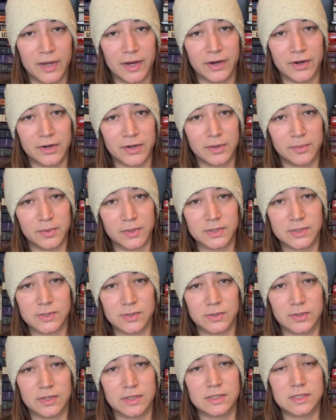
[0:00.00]
Area
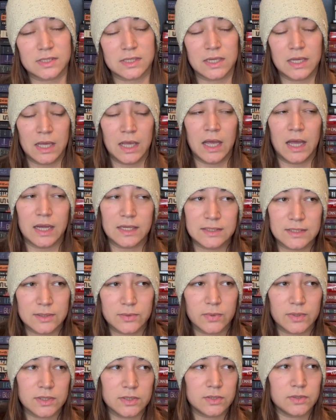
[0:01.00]
bookstores. I did
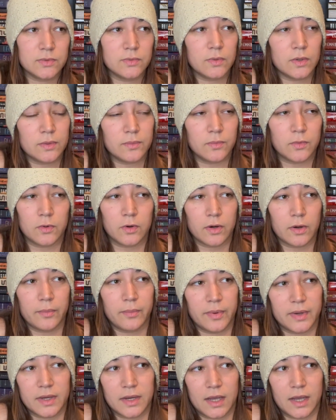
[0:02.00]
want to do one more,
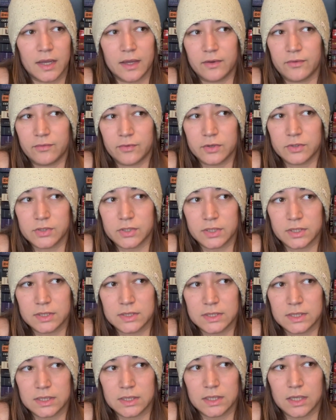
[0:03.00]
but I unfortunately
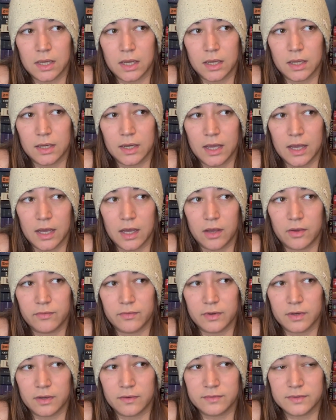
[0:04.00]
did not have
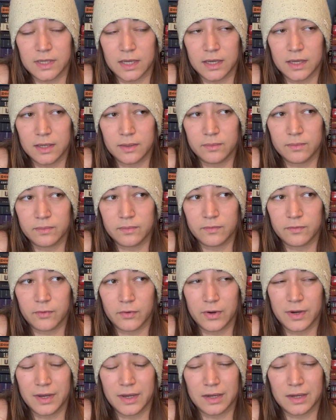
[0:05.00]
enough time for it.